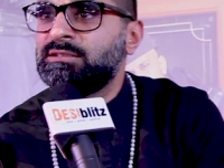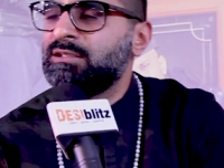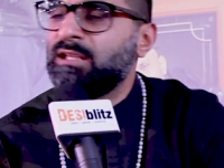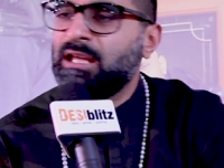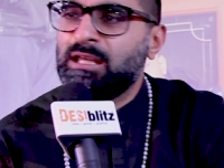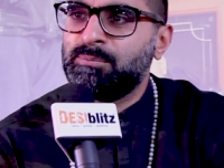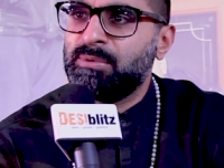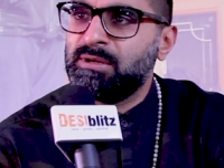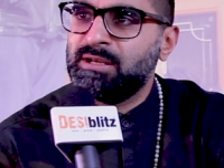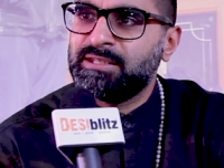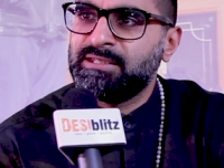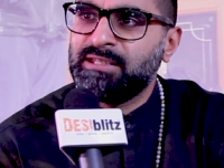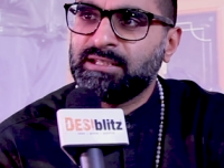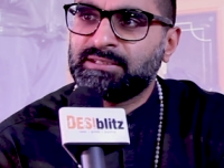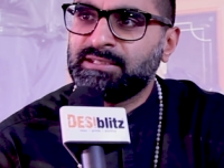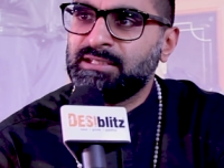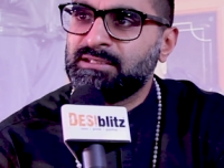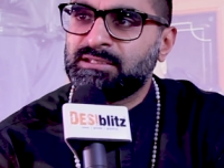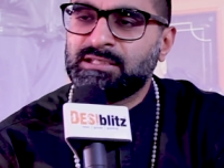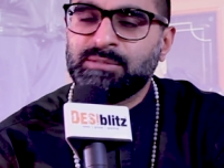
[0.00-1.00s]
liability
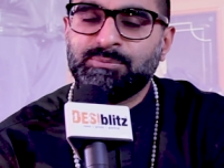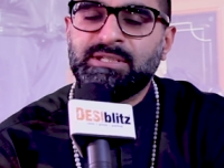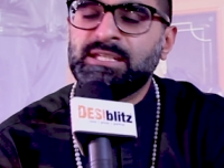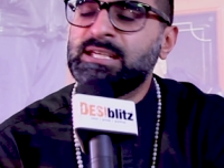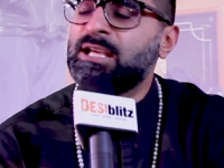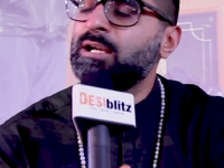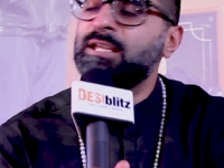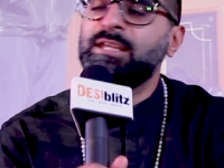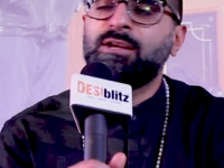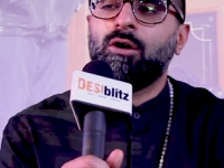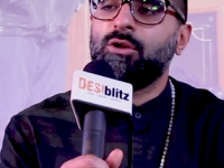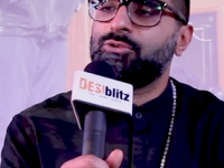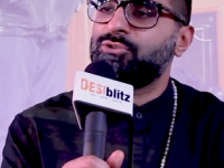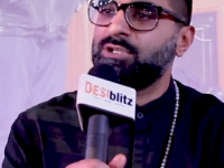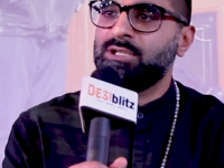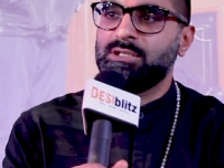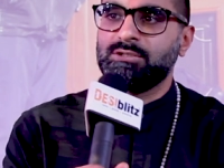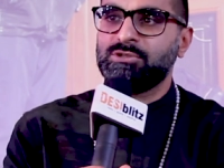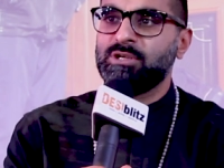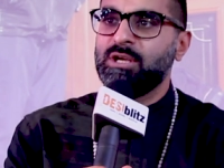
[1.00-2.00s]
that stays the same. He can't
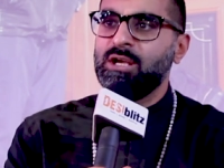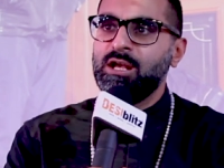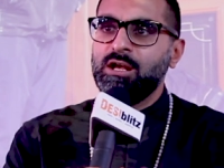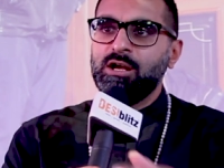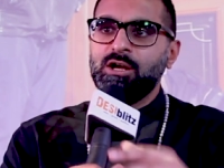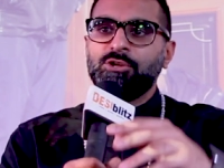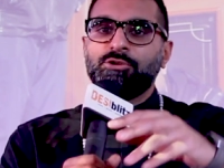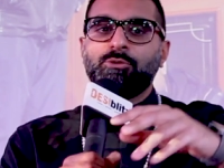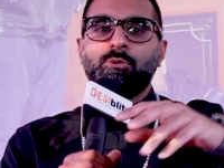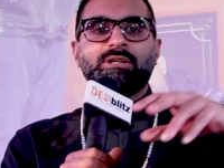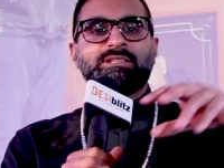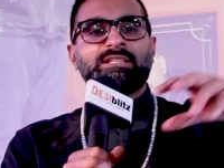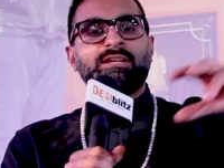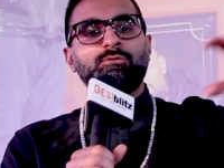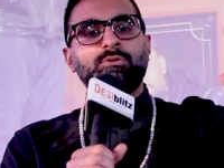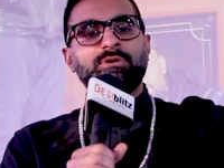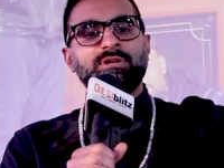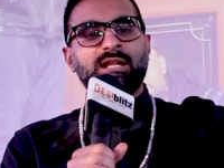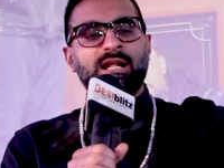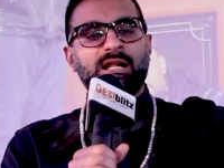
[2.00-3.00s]
change. So whilst
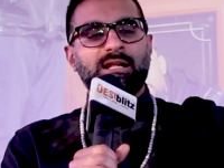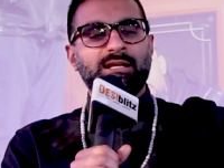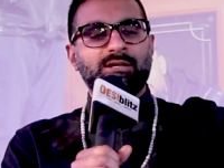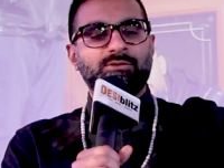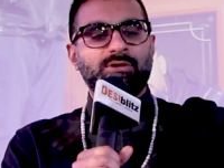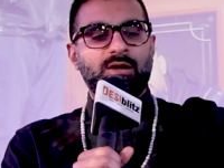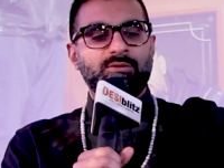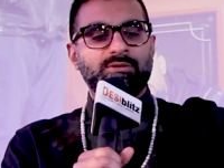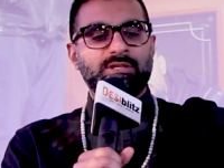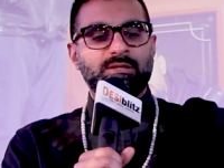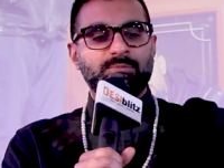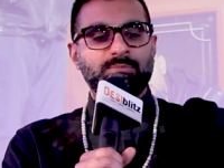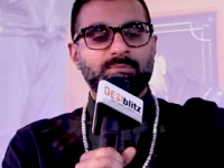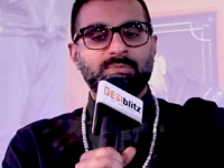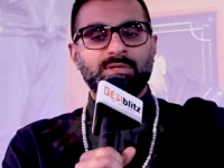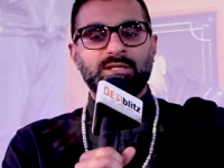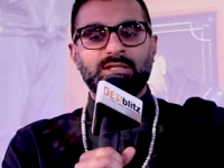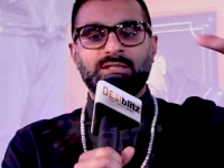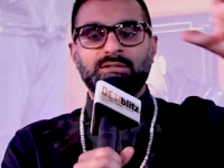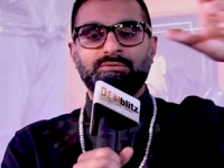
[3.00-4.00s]
everyone around
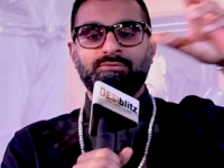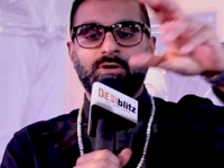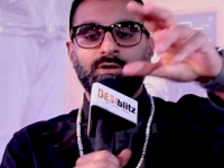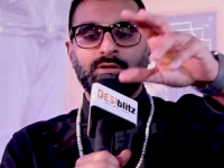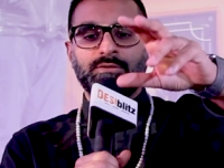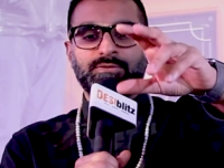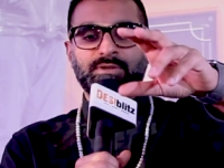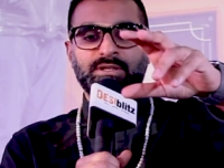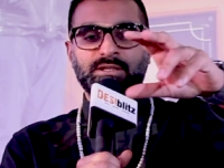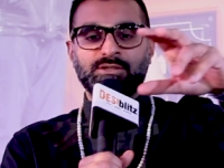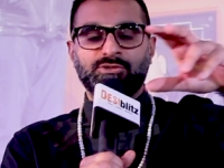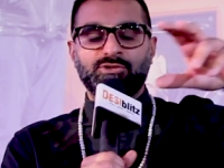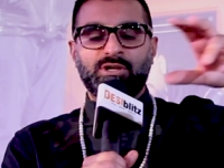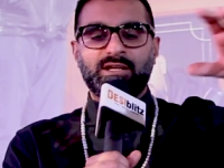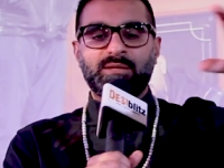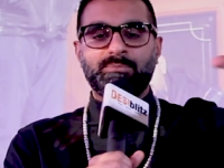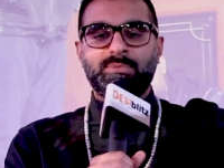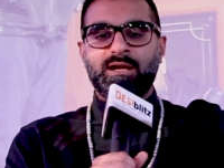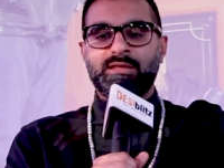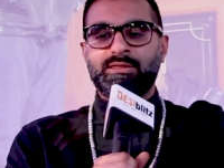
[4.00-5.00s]
him is evolving,
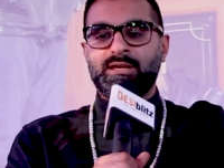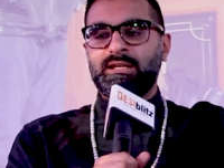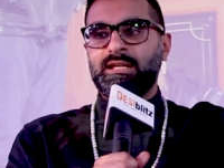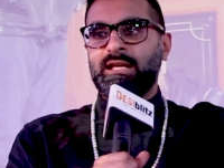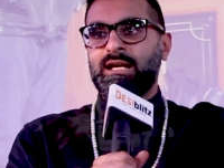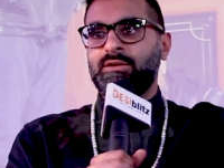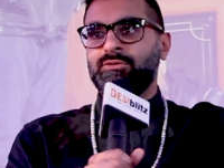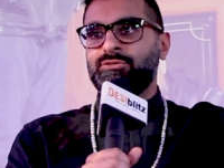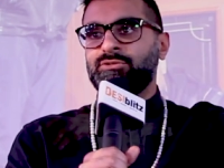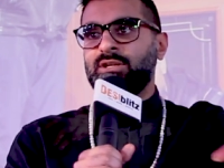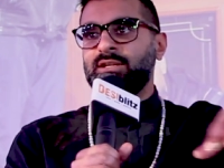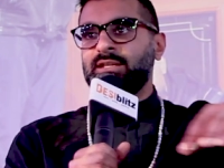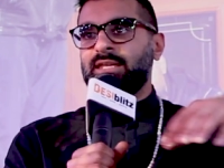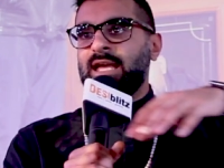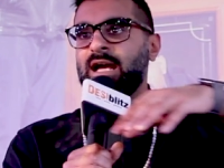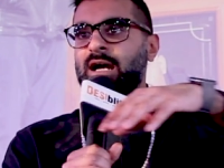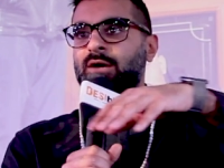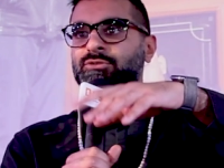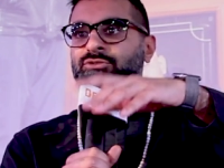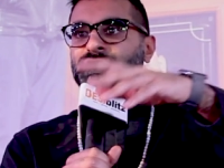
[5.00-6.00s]
trying to better their lives, trying to
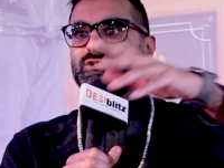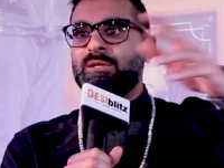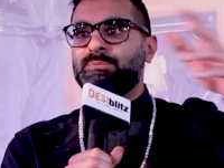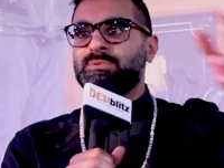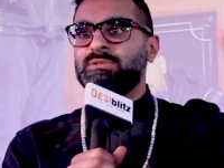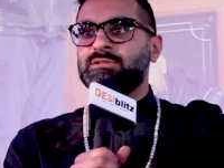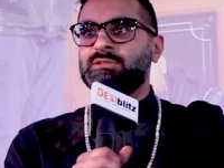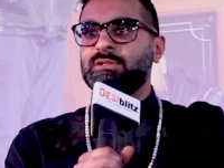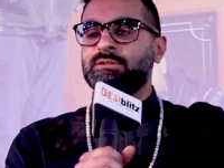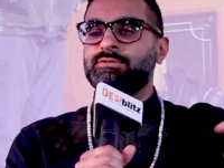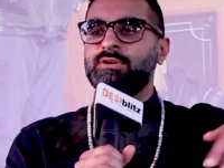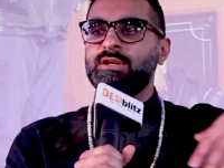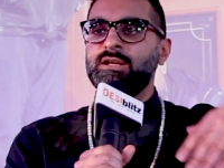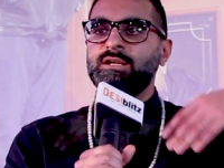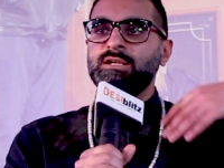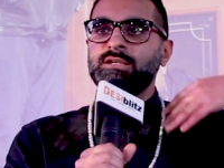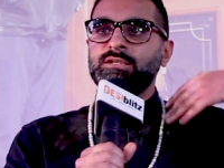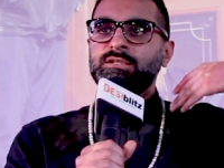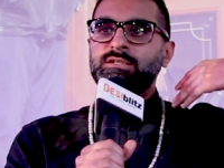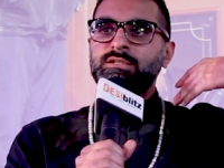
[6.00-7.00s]
get out of scripts and stuff,
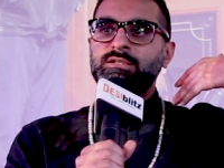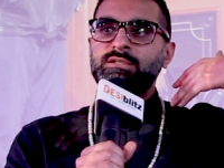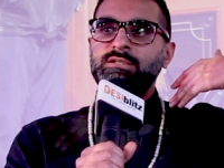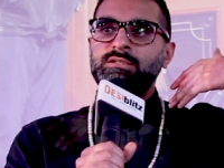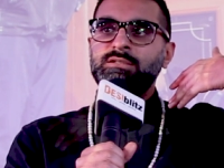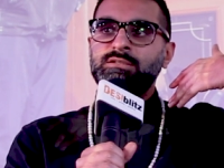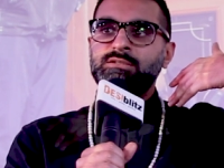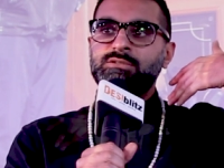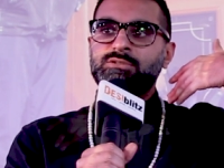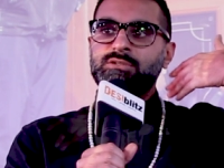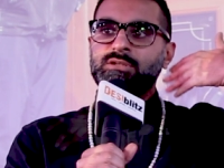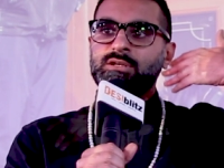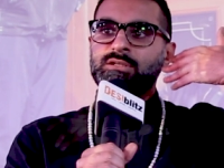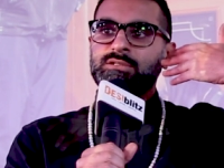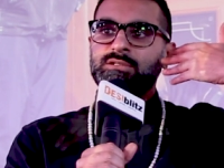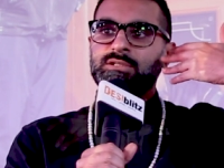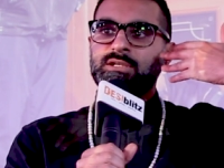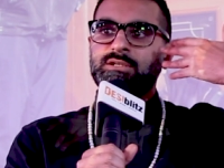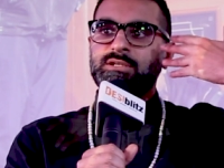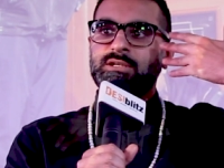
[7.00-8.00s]
he's
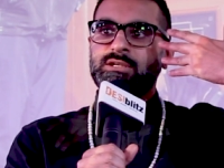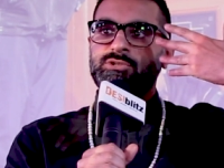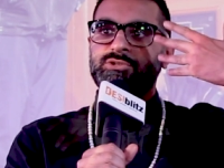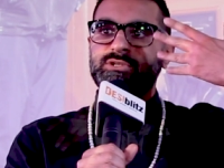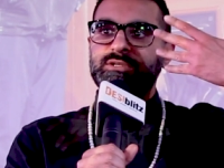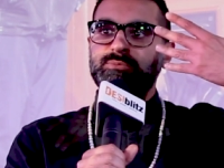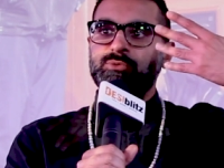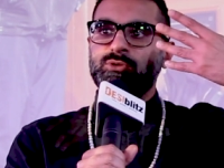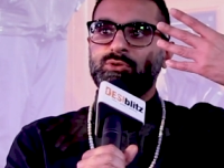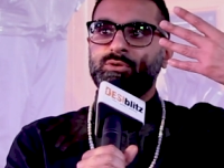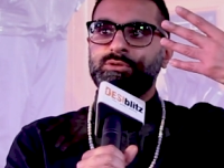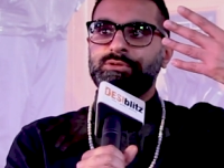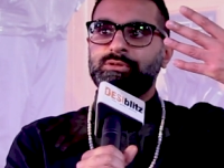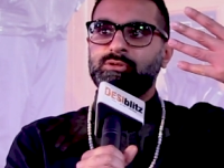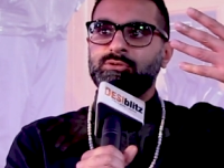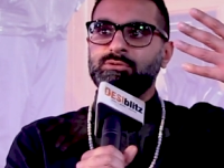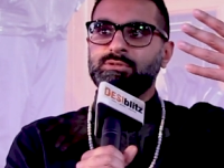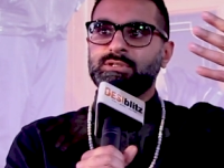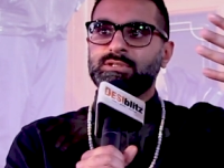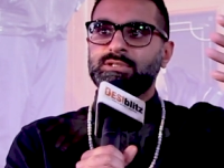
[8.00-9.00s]
just in a daydream going
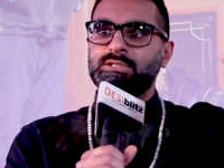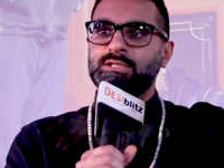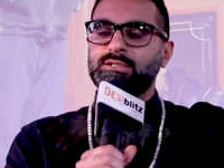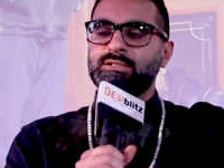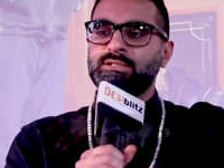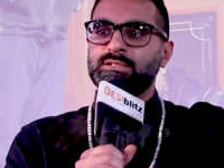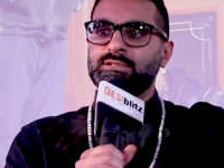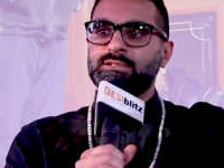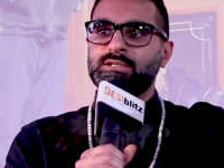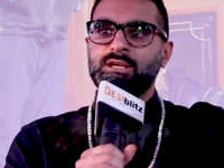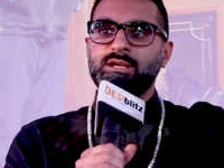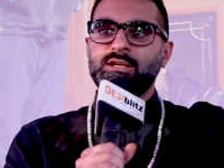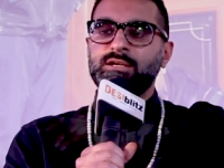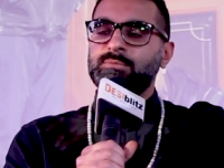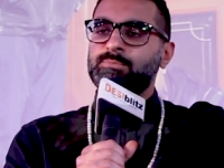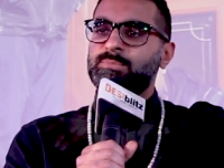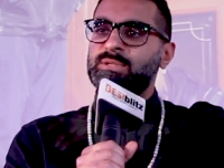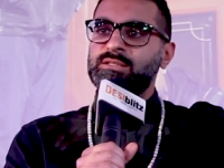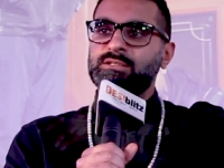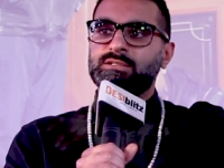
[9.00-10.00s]
through the series,
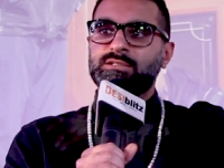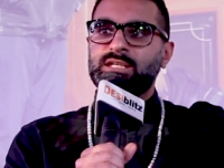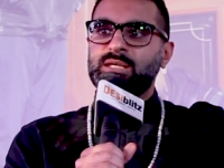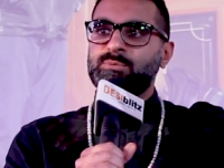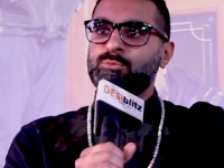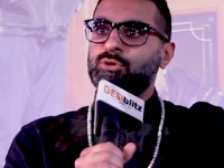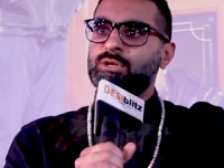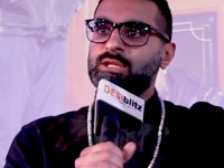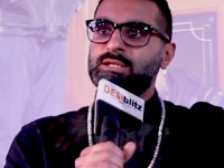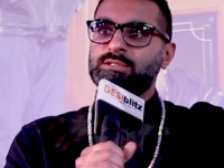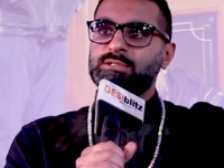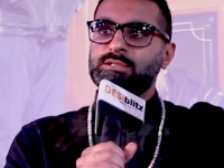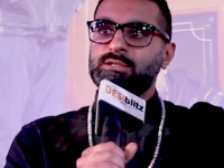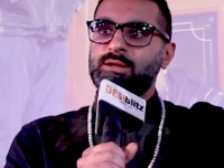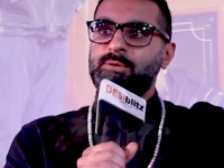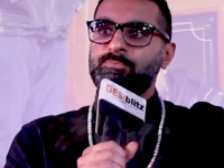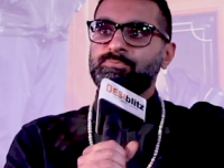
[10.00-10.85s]
being the same all eight,